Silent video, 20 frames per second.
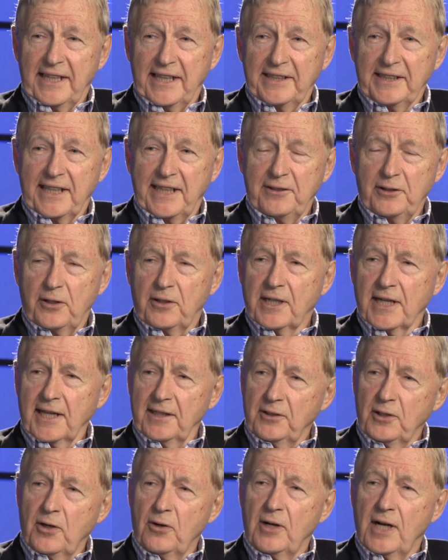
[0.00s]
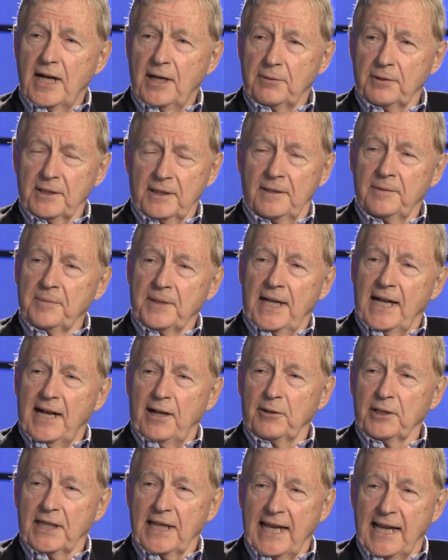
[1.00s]
And I know
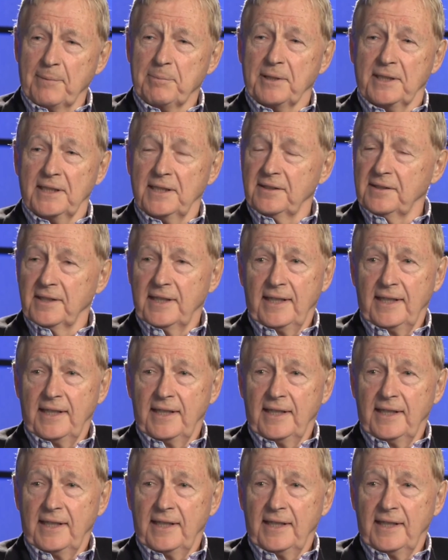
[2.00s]
how it happened.